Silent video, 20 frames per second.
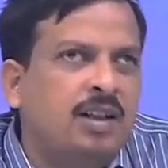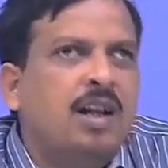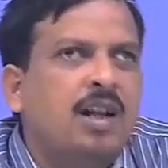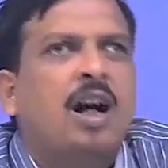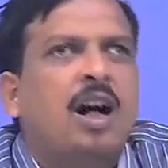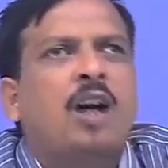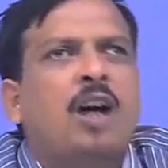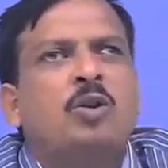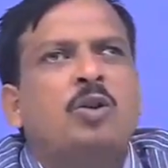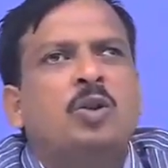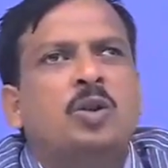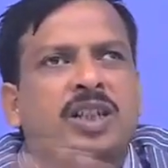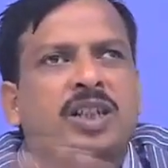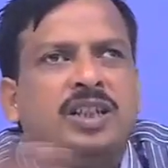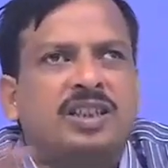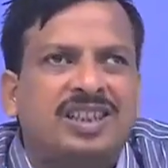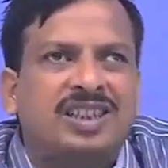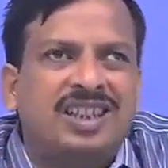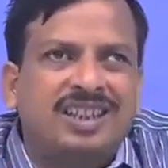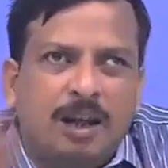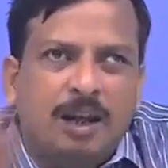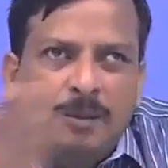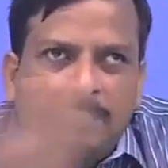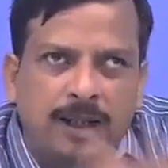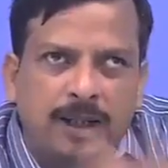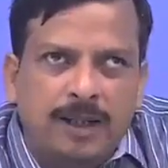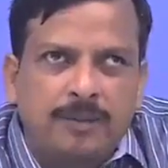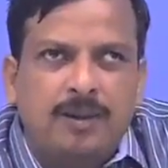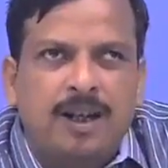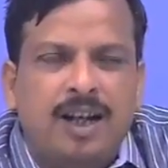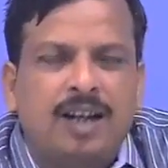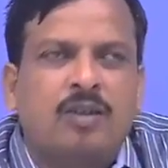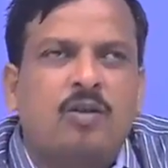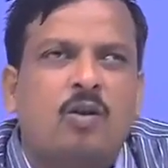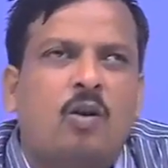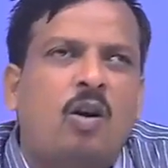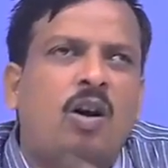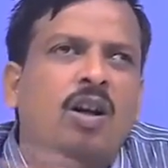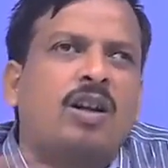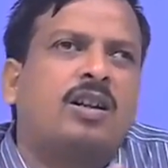how you see the feedback,
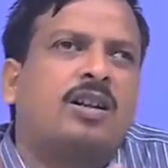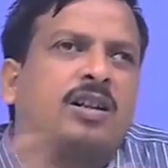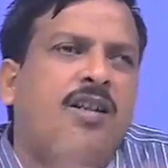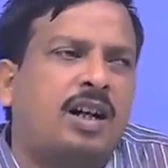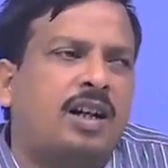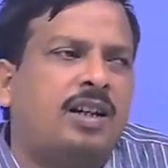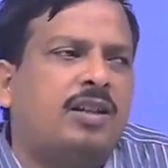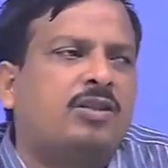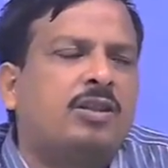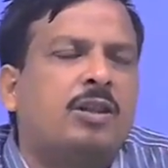all kinds